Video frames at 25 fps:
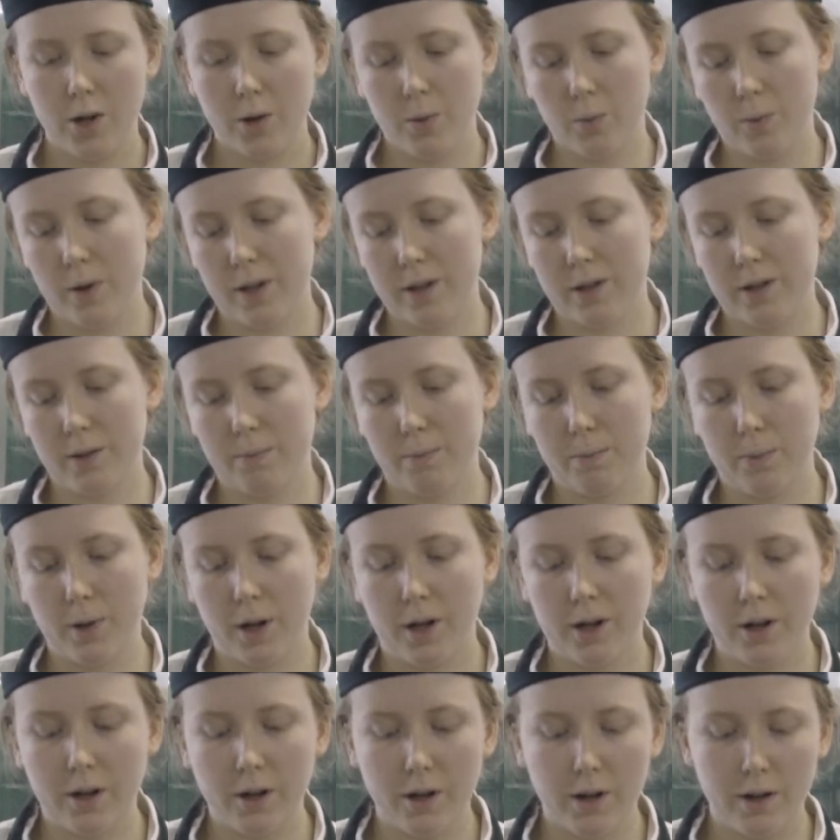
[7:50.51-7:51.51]
with some
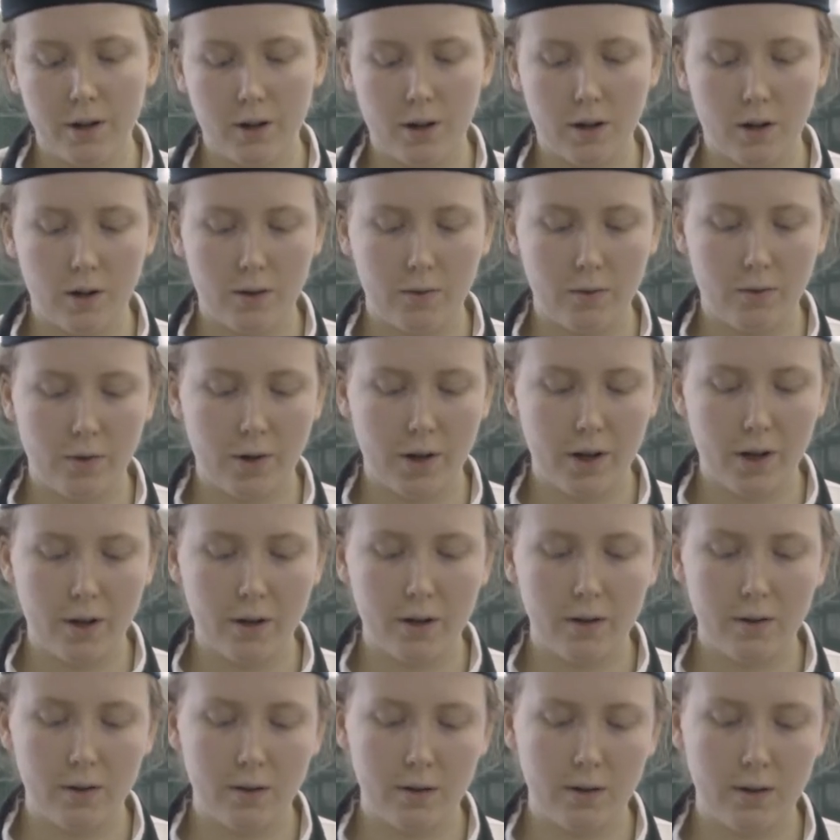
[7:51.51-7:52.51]
butter and olive oil,